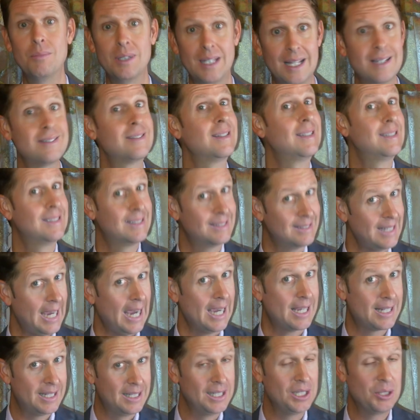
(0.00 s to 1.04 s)
But that's
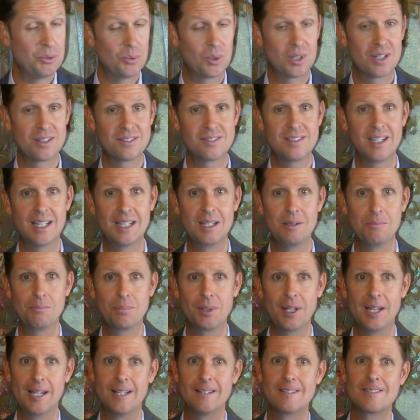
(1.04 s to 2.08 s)
exactly what is taking
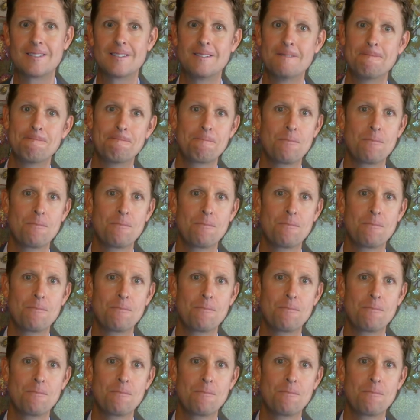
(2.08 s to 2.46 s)
place.